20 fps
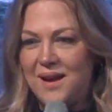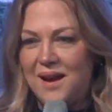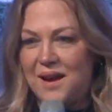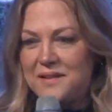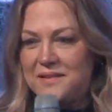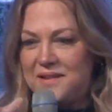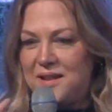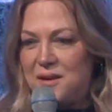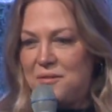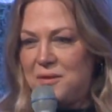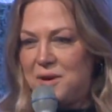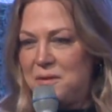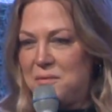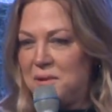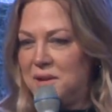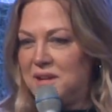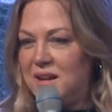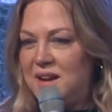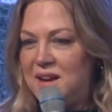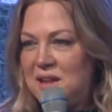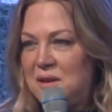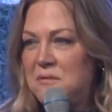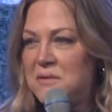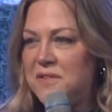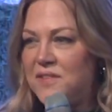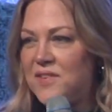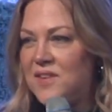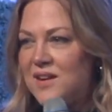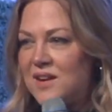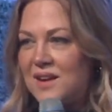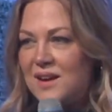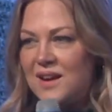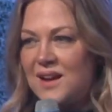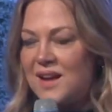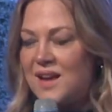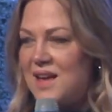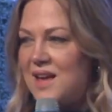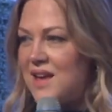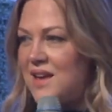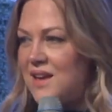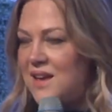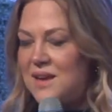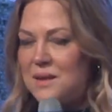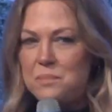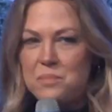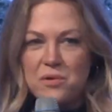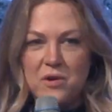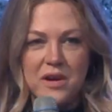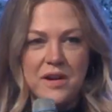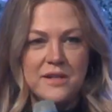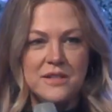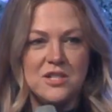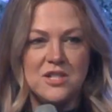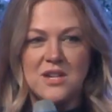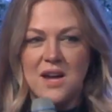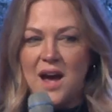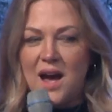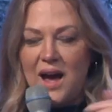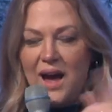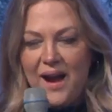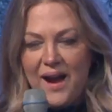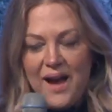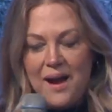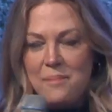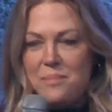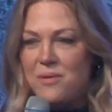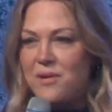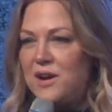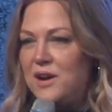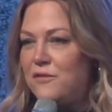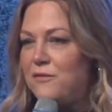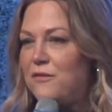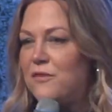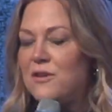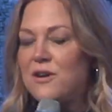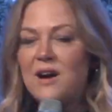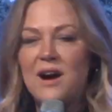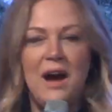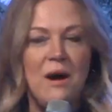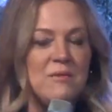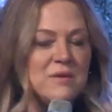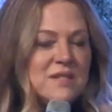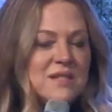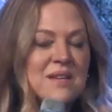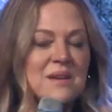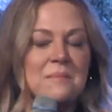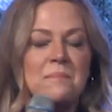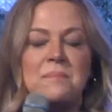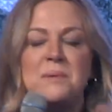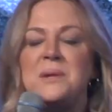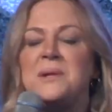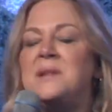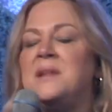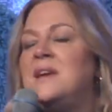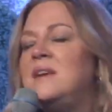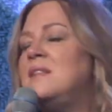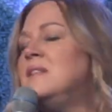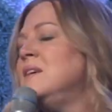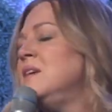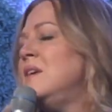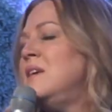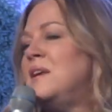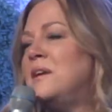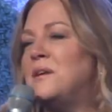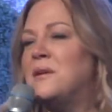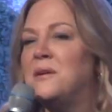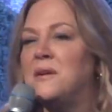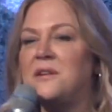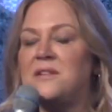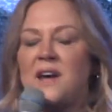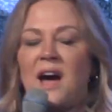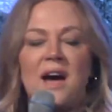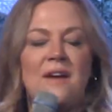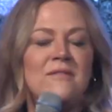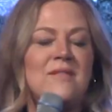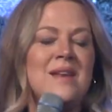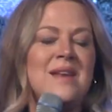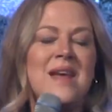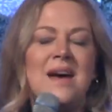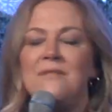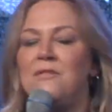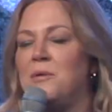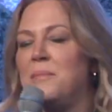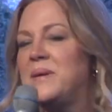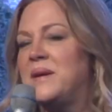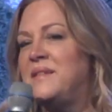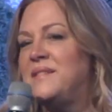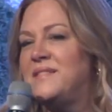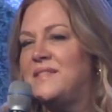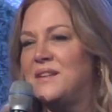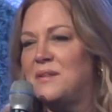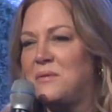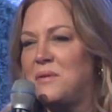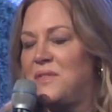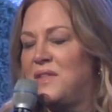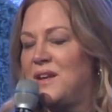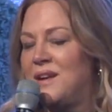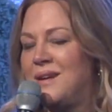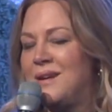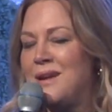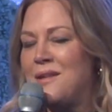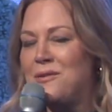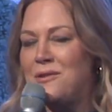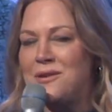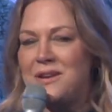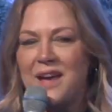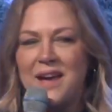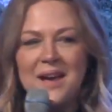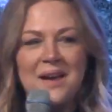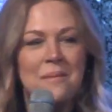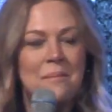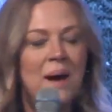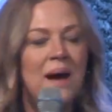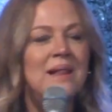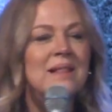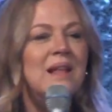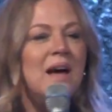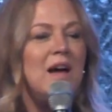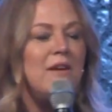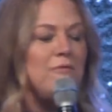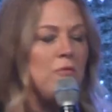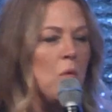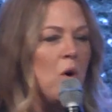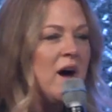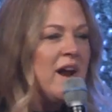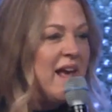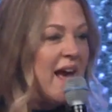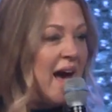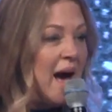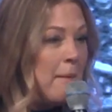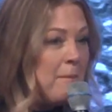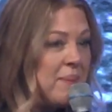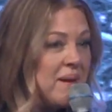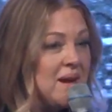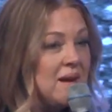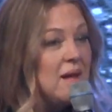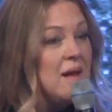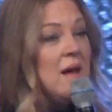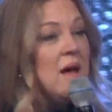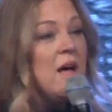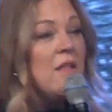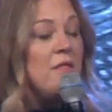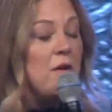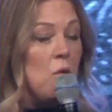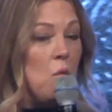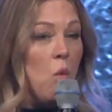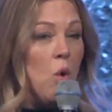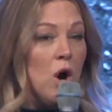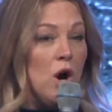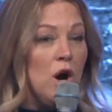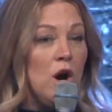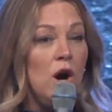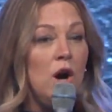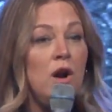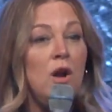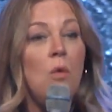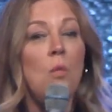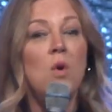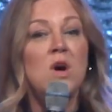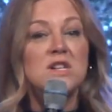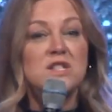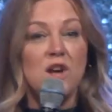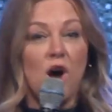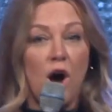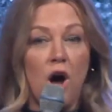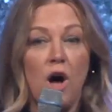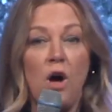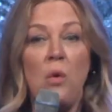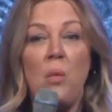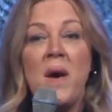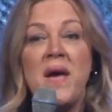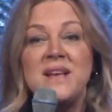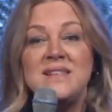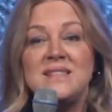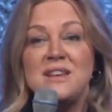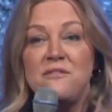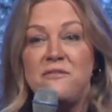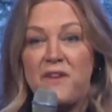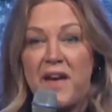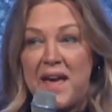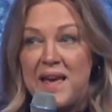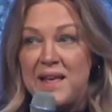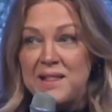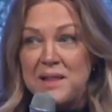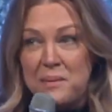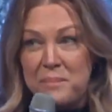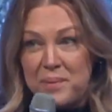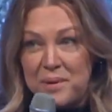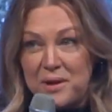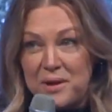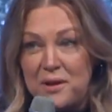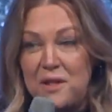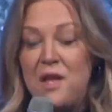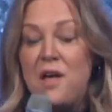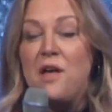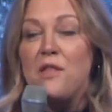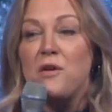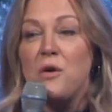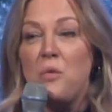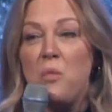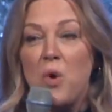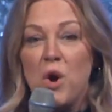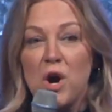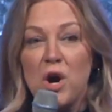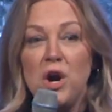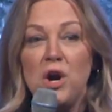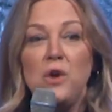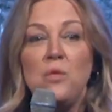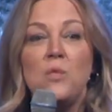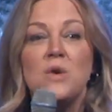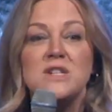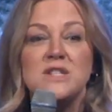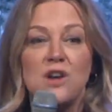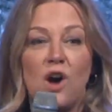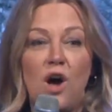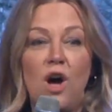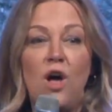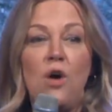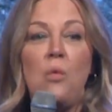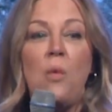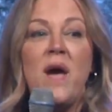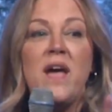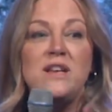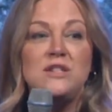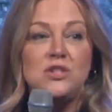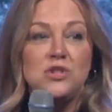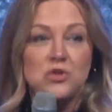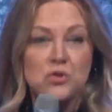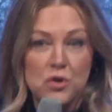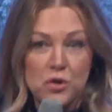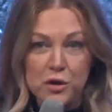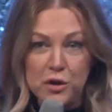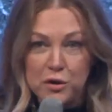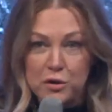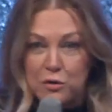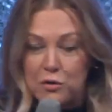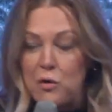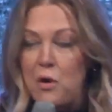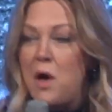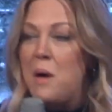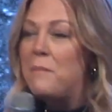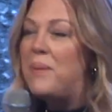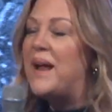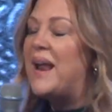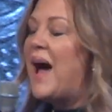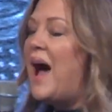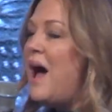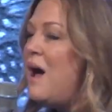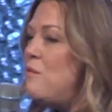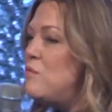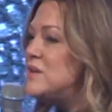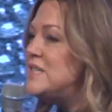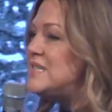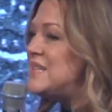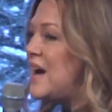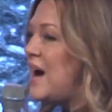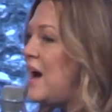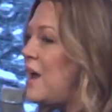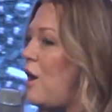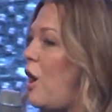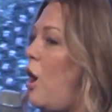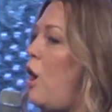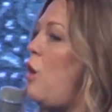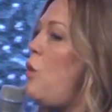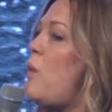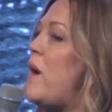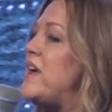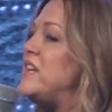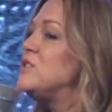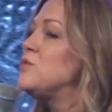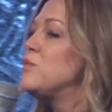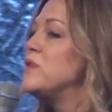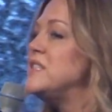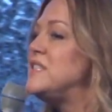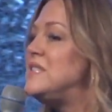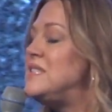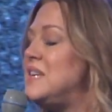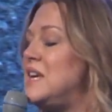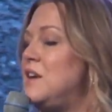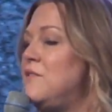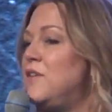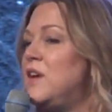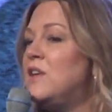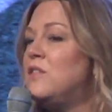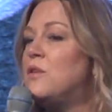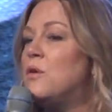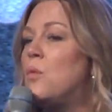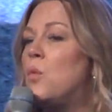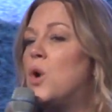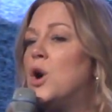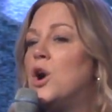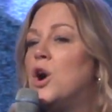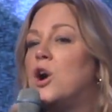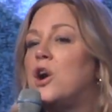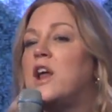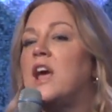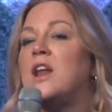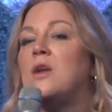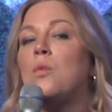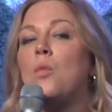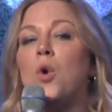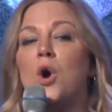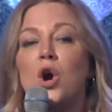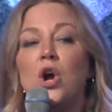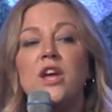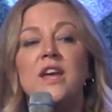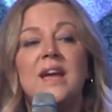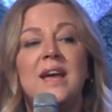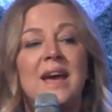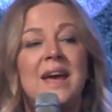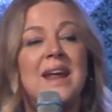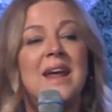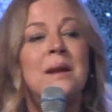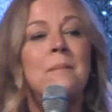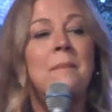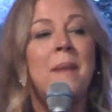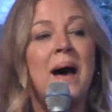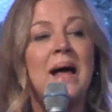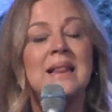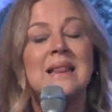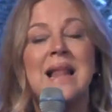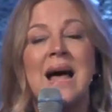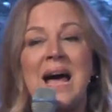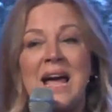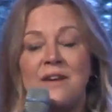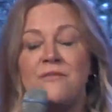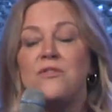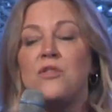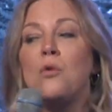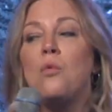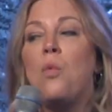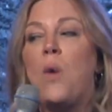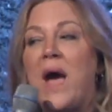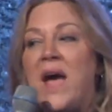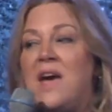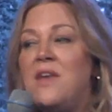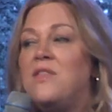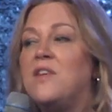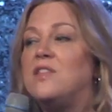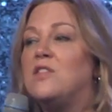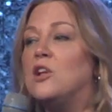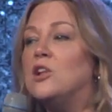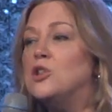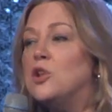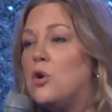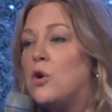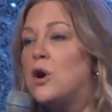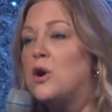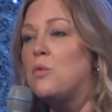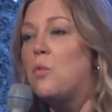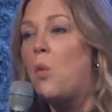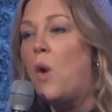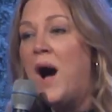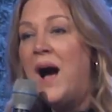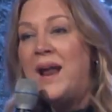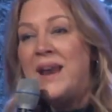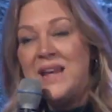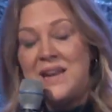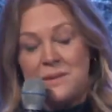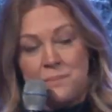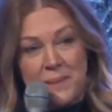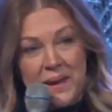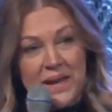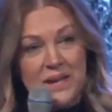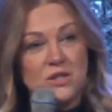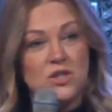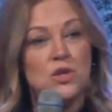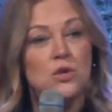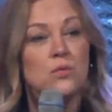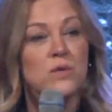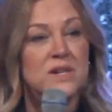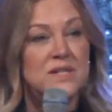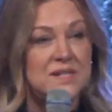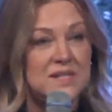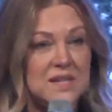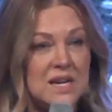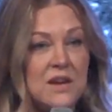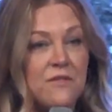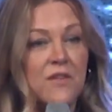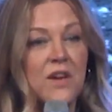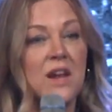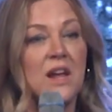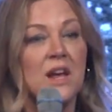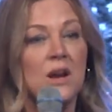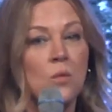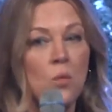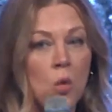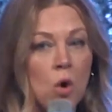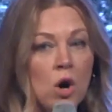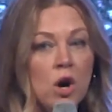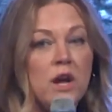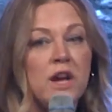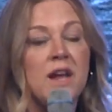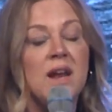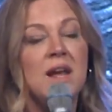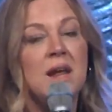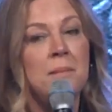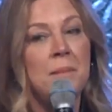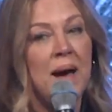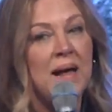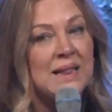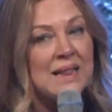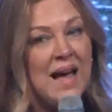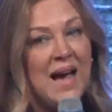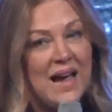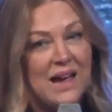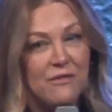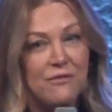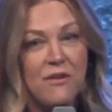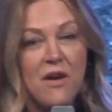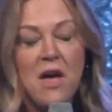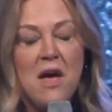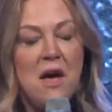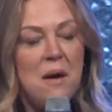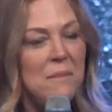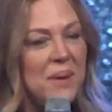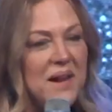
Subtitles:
I sat right where Laney was sitting. He preached. I got prayed for. I was completely healed. I've never been sick with that another day in my life. What happened? The word was always available. The word was always true. But I was not always receiving the word and working it in my life the way that the Lord wanted me to receive it and work it in my life.